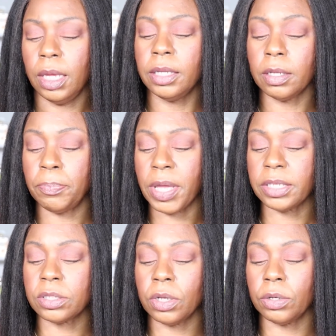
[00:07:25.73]
And the
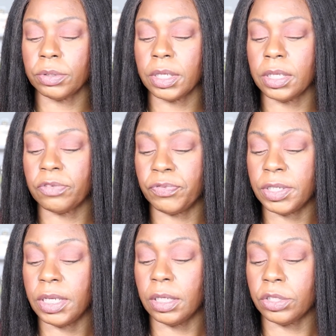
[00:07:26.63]
base note is
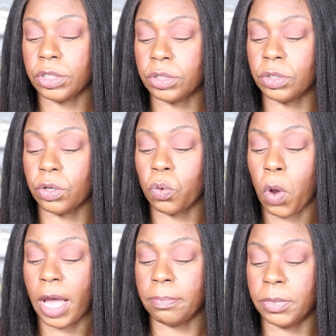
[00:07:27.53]
vanilla, sugar,
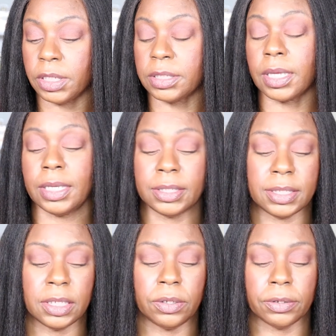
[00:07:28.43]
white musk, and
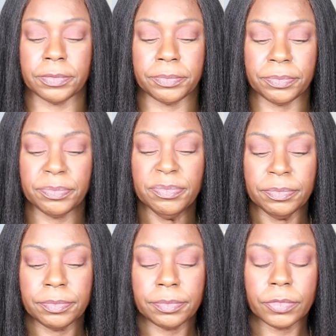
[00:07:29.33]
cedar.
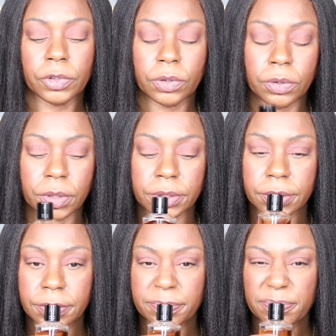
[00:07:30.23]

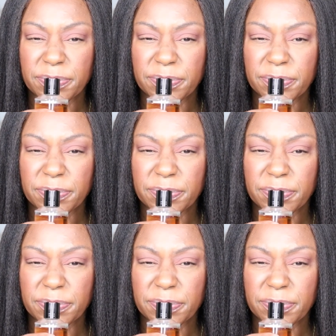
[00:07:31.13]
Gorgeous.